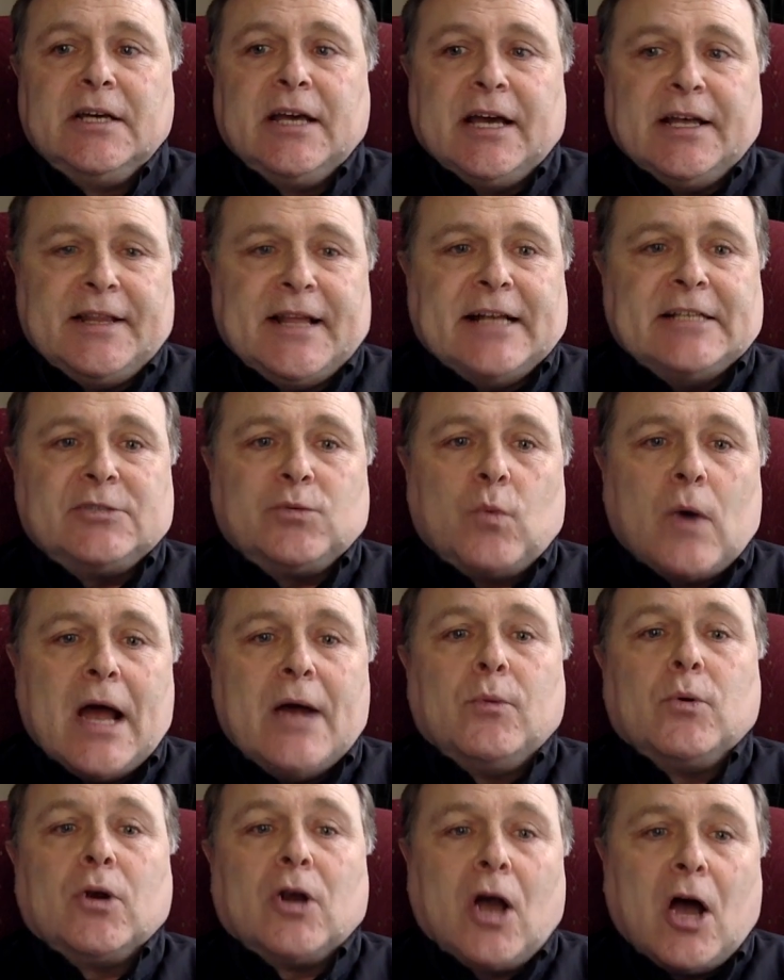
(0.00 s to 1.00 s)
And that's why
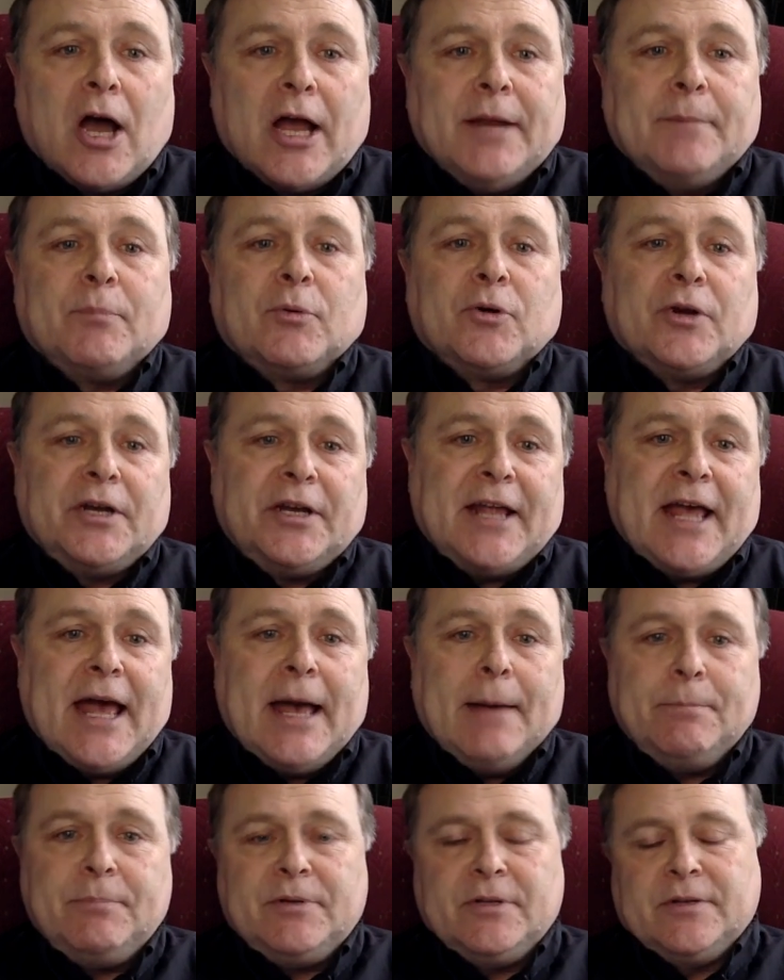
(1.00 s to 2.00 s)
we're
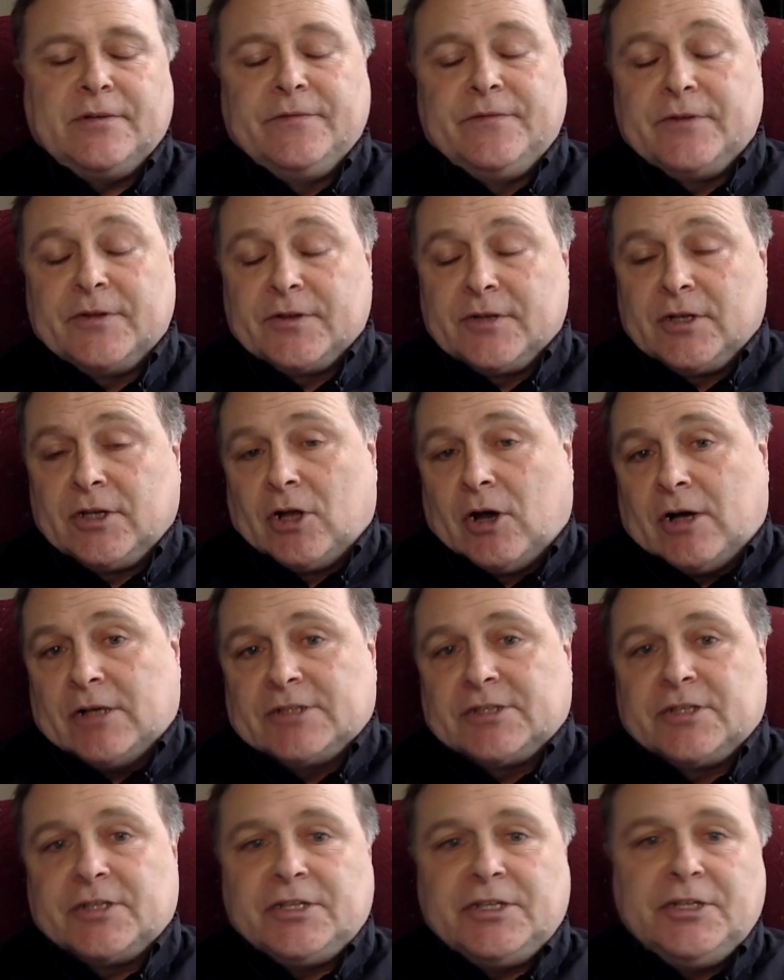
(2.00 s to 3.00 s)
hyper-adaptive to the laws
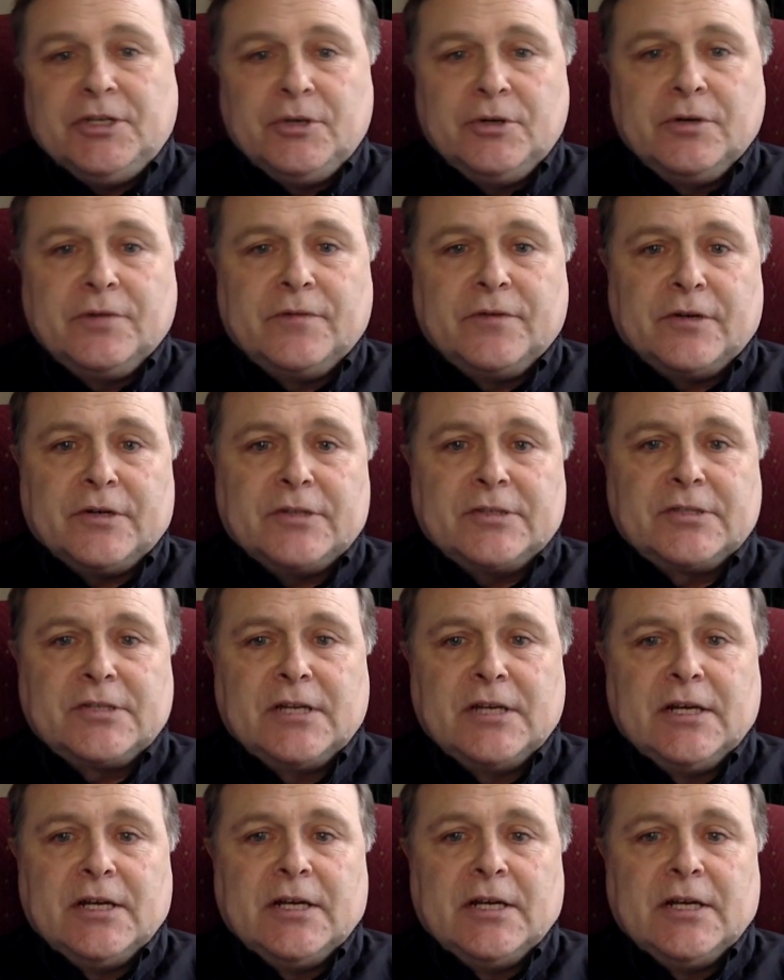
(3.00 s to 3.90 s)
of the universe.